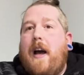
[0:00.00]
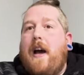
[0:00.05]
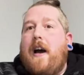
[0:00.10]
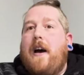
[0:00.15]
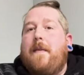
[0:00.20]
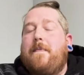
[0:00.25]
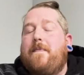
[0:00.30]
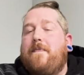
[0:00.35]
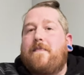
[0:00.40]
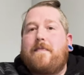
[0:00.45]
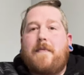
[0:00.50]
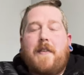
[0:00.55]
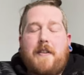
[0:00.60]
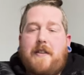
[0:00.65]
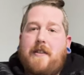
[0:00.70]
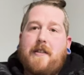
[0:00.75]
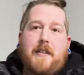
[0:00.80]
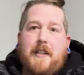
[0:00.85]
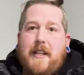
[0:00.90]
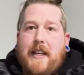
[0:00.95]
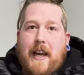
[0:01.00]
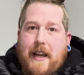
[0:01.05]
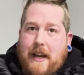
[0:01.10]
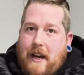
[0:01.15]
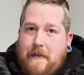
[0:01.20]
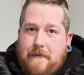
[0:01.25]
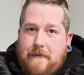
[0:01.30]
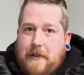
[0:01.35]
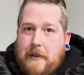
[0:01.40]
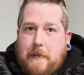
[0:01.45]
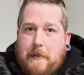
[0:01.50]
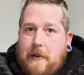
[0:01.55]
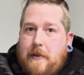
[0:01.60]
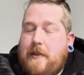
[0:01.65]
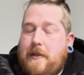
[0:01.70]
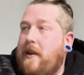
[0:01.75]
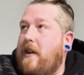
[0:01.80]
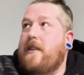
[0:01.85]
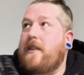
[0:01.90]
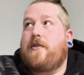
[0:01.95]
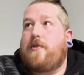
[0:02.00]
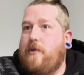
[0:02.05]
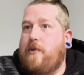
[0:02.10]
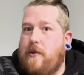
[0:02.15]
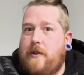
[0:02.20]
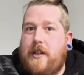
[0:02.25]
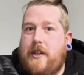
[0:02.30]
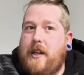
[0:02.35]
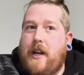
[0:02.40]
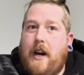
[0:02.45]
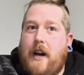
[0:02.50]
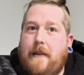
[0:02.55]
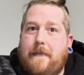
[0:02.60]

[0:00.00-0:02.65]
I'm just going to get comfortable so I can talk to you.